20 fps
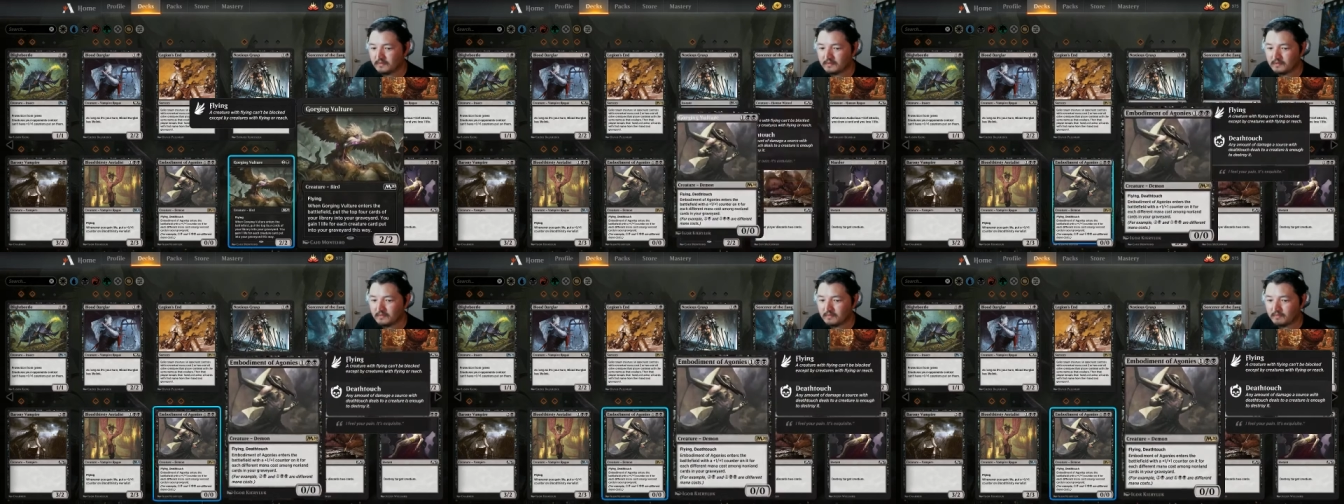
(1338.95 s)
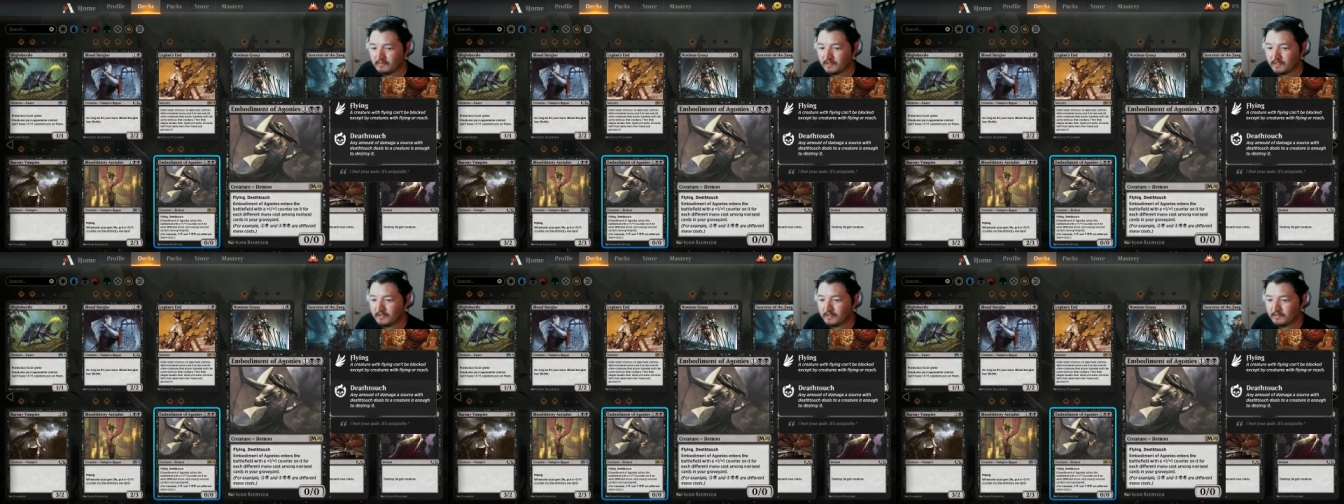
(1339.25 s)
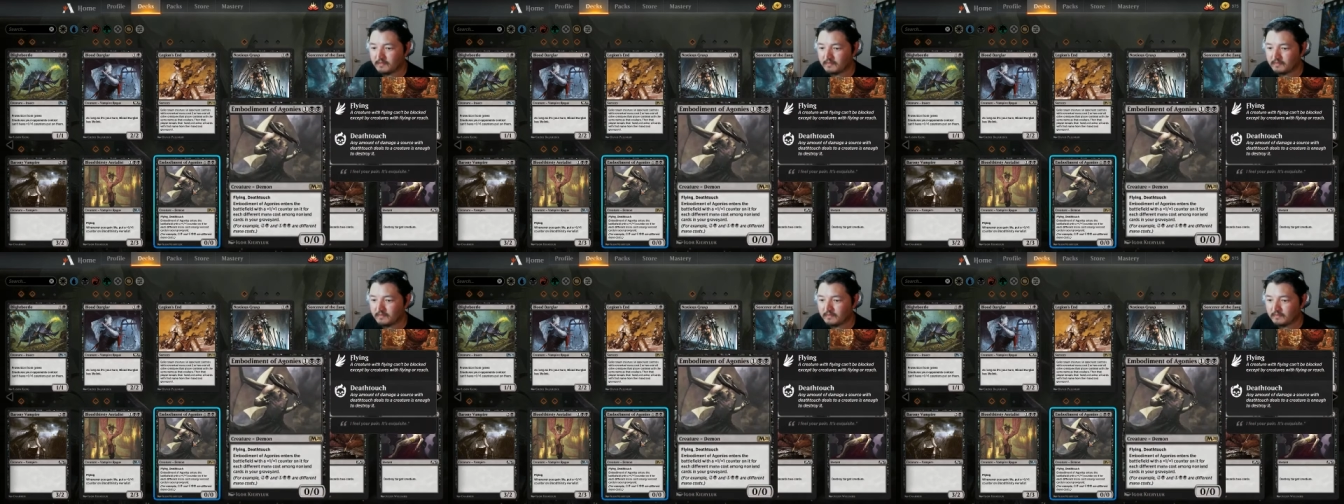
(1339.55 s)
Not bad.
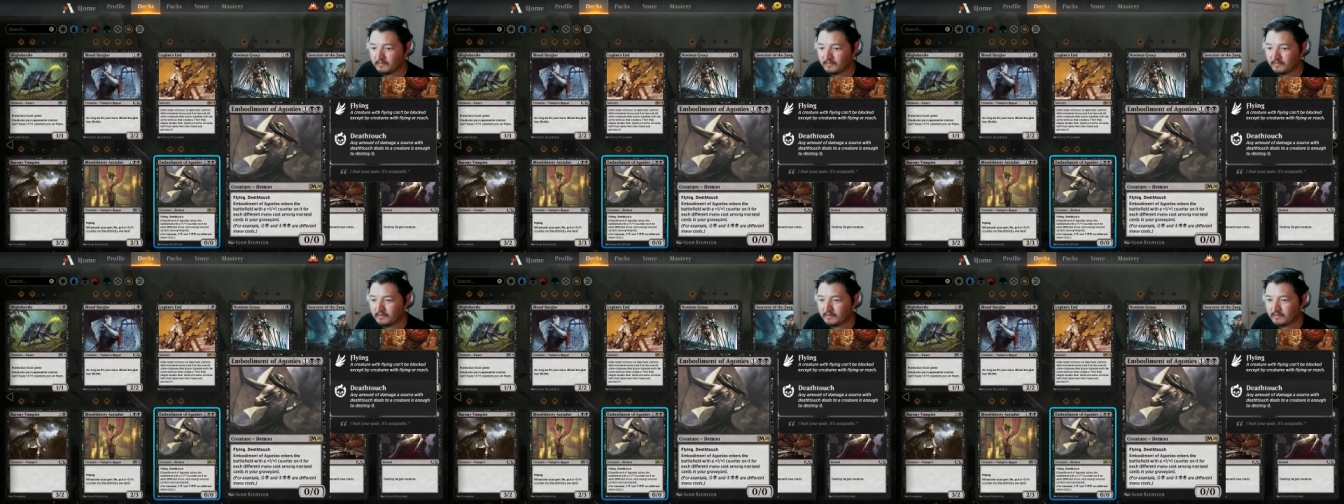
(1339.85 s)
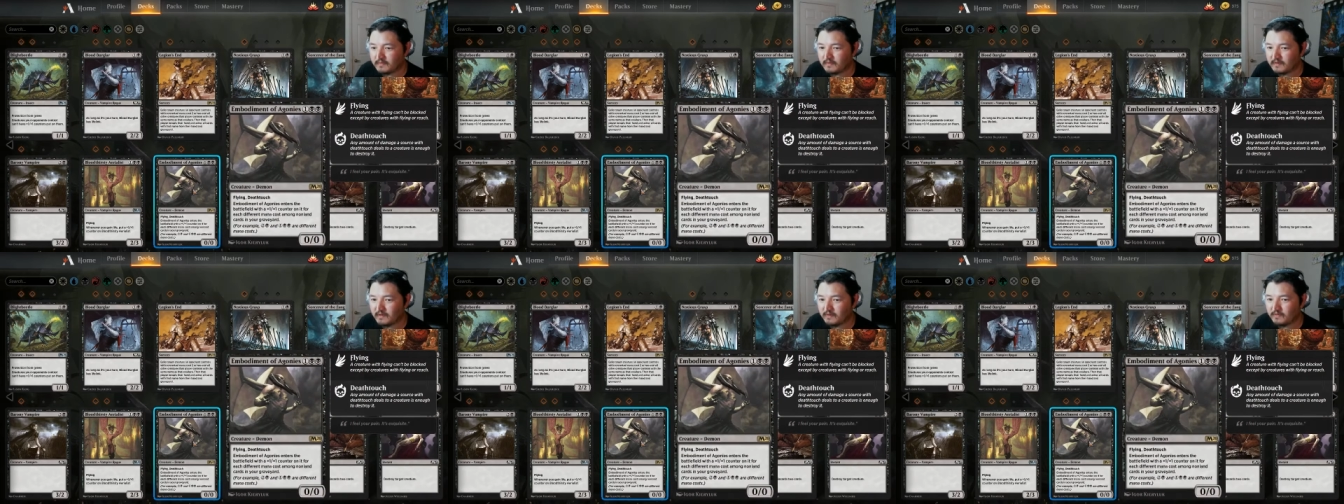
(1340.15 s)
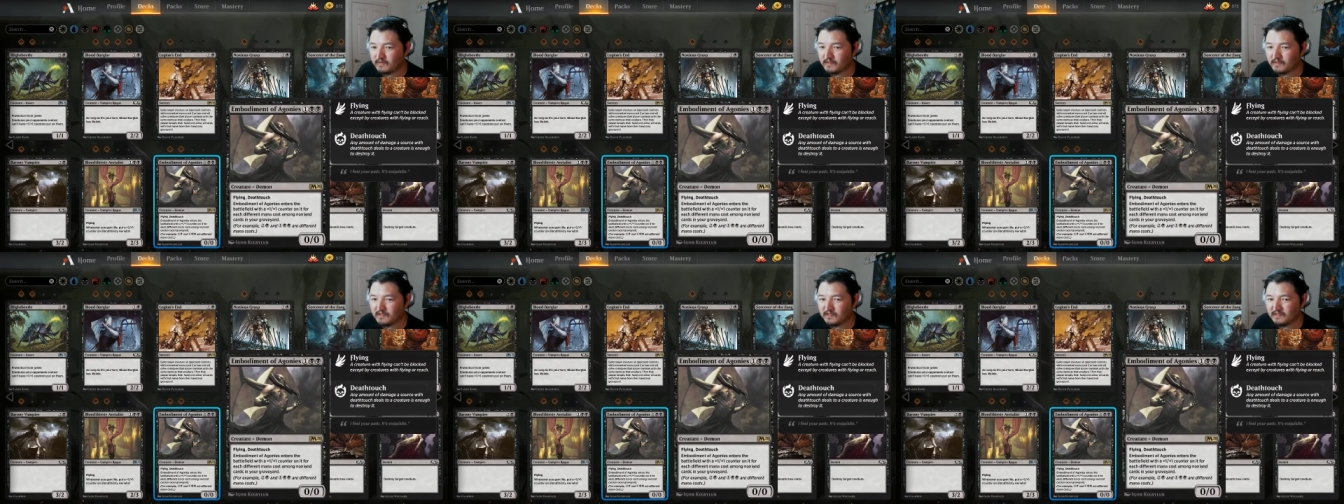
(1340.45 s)
I
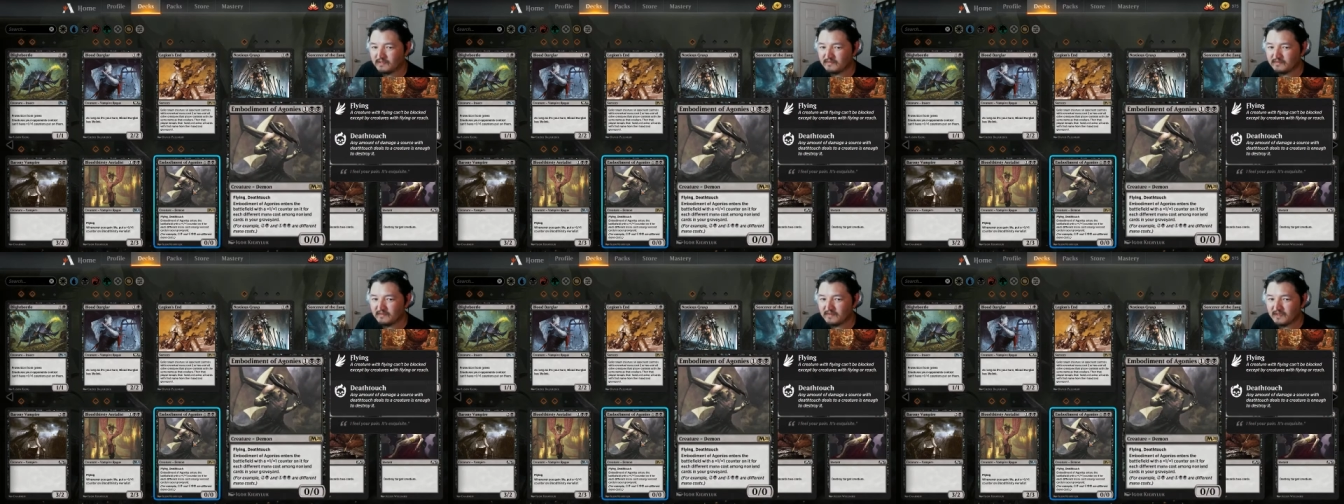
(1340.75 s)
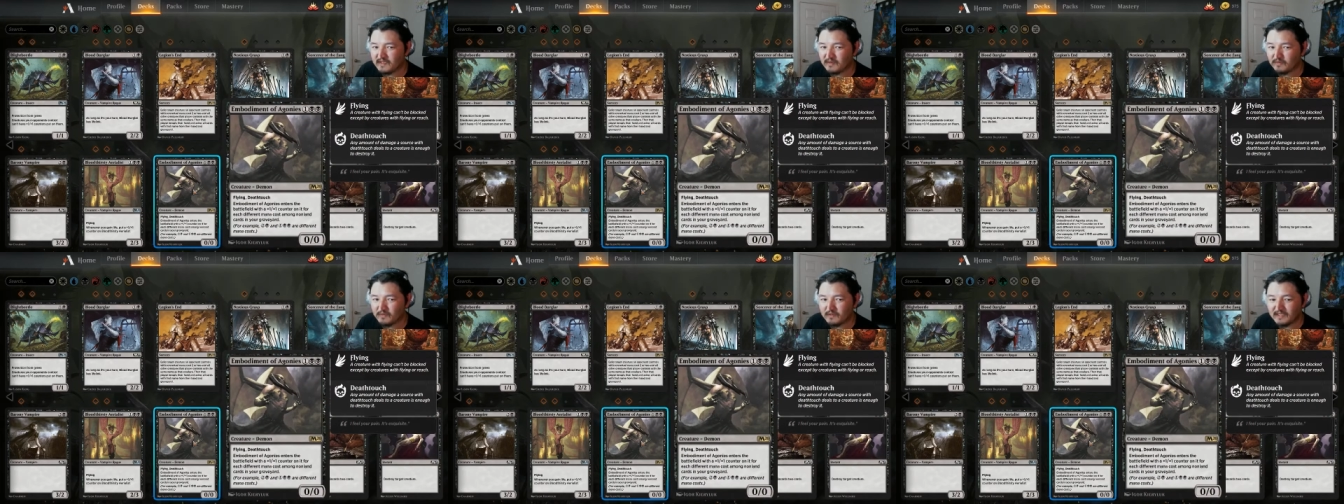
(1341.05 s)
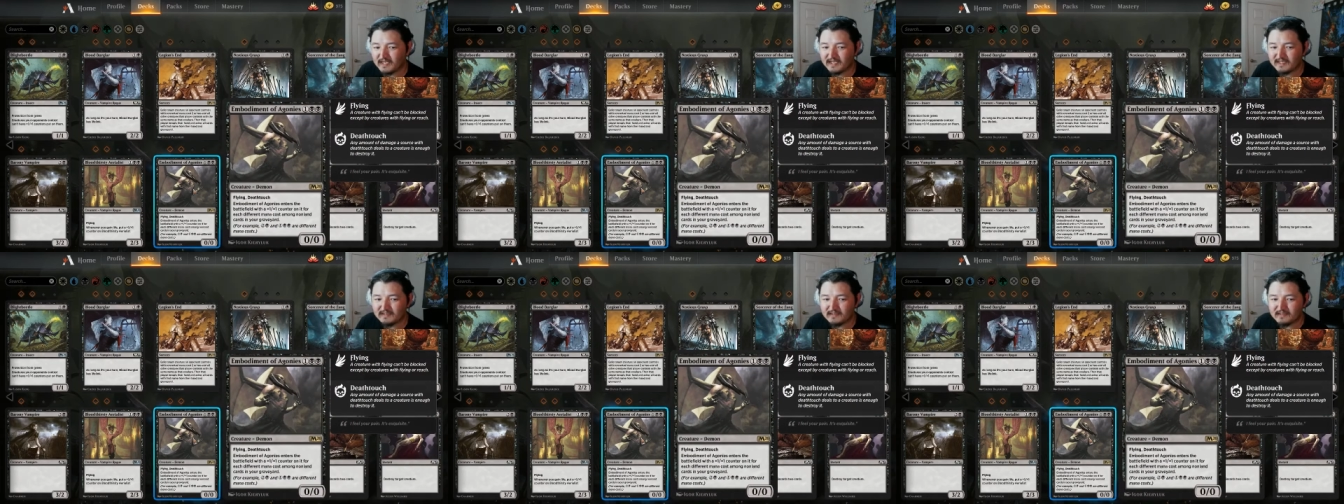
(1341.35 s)
would
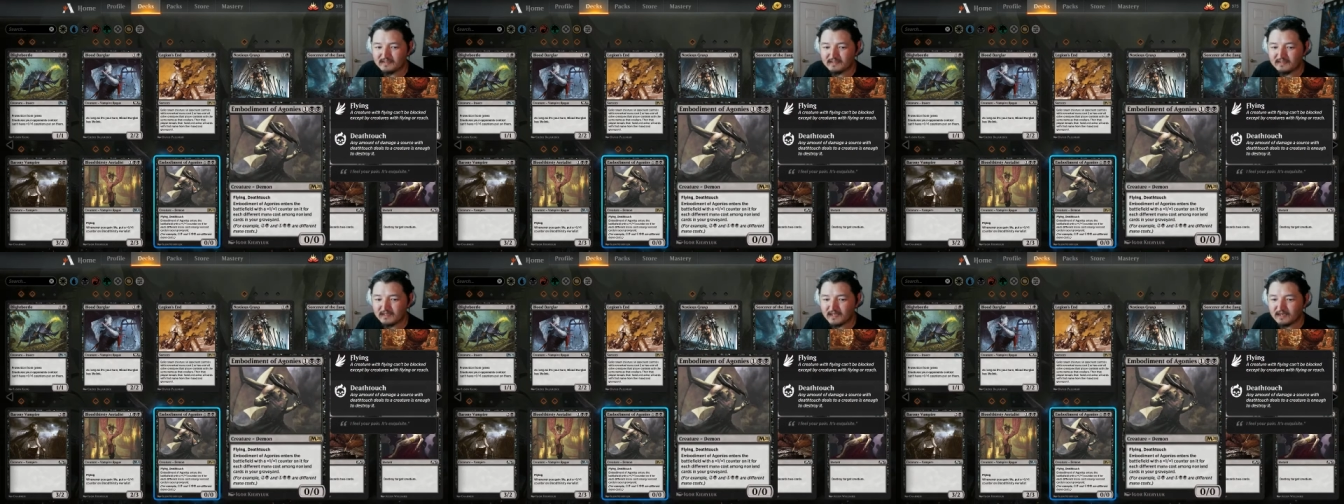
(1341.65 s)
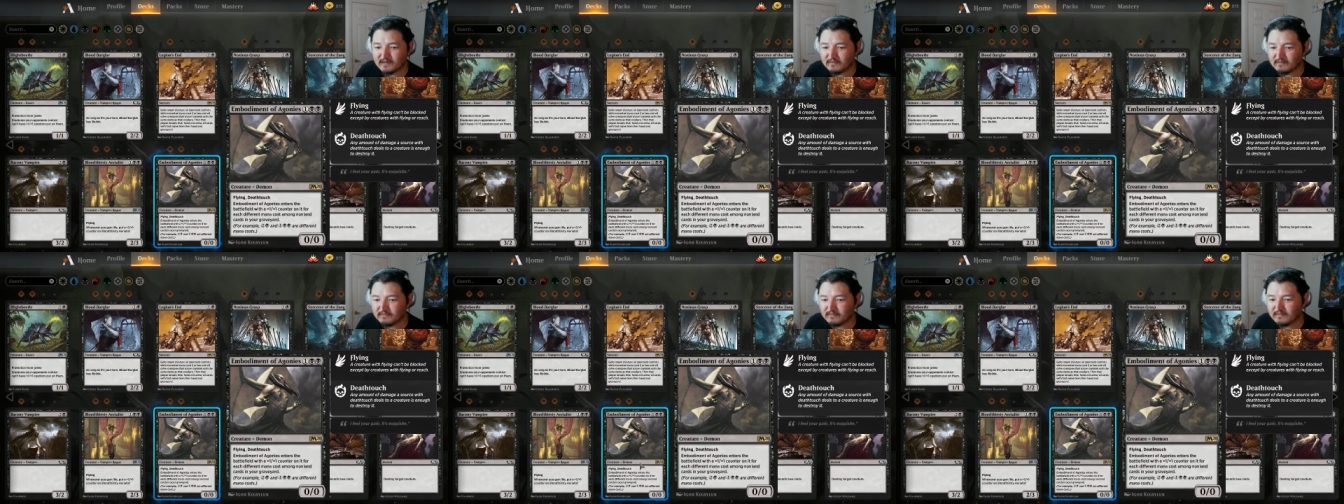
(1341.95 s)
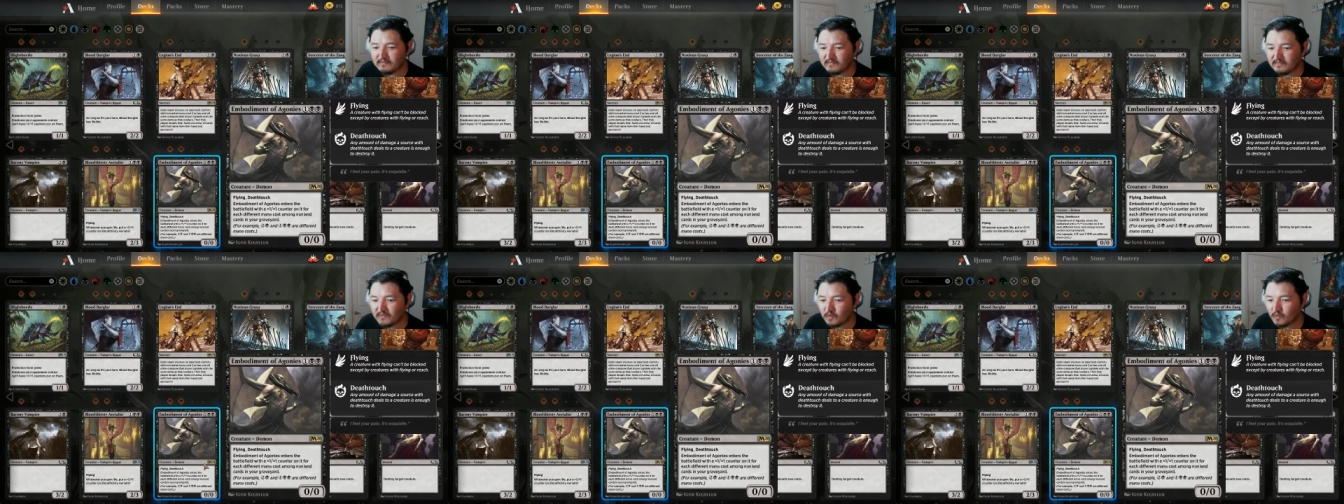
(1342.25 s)
like to see that
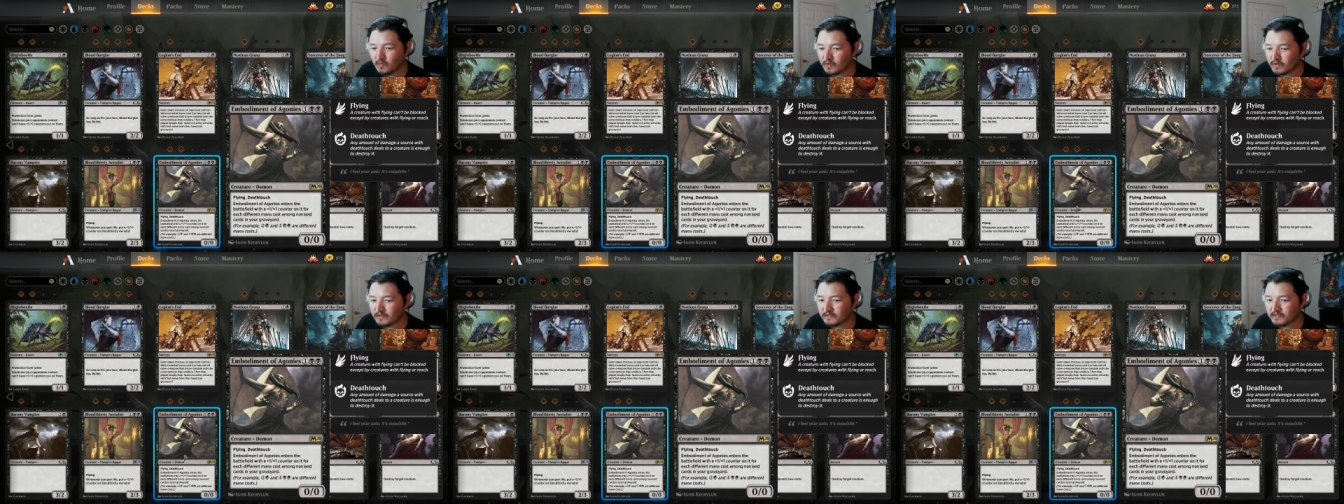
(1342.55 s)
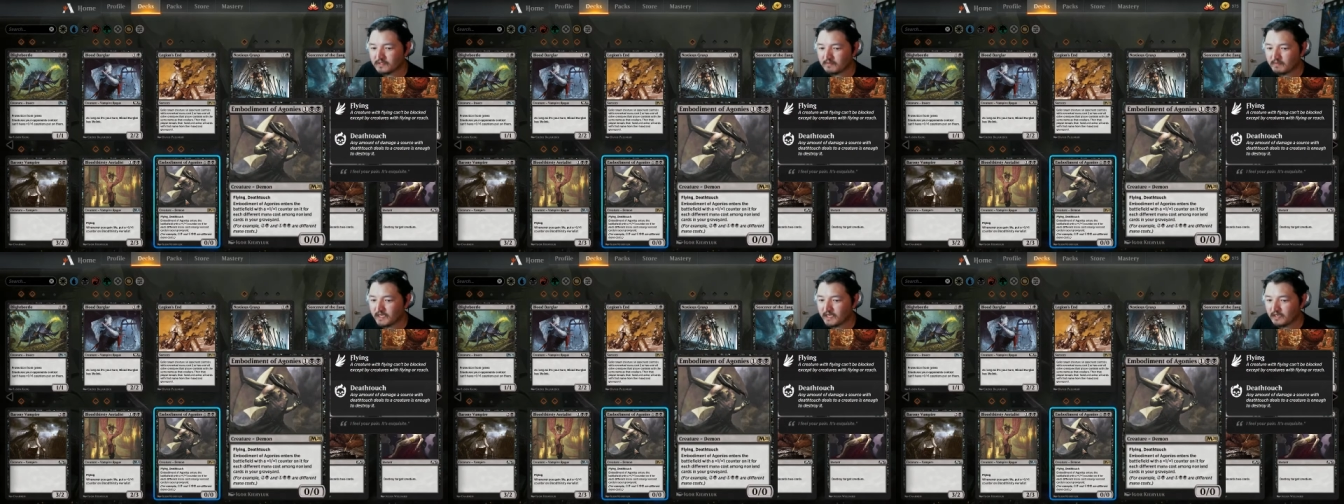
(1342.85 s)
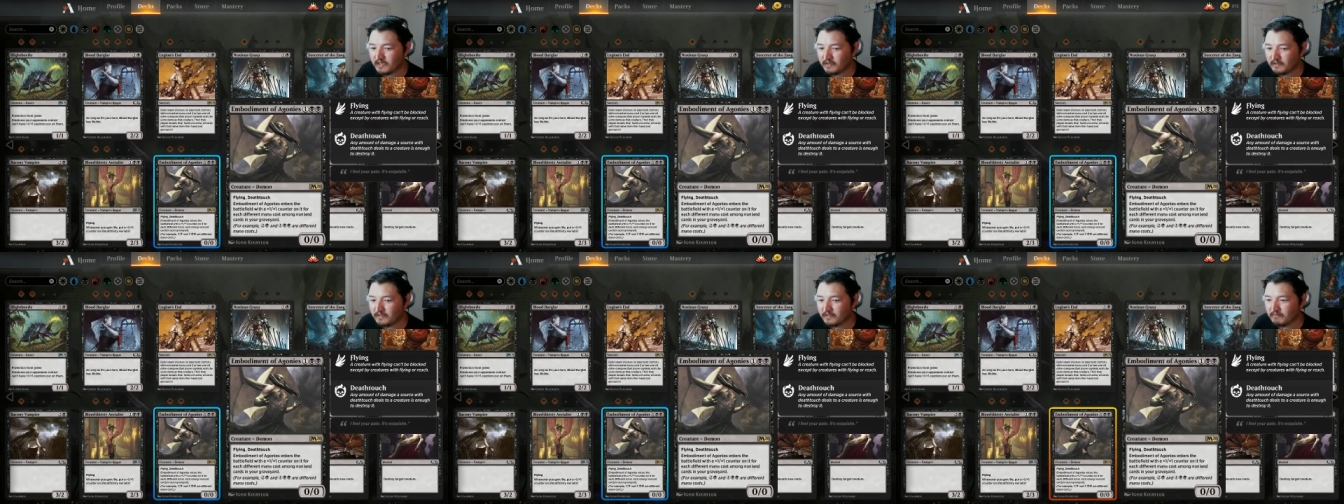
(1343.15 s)
work somehow, the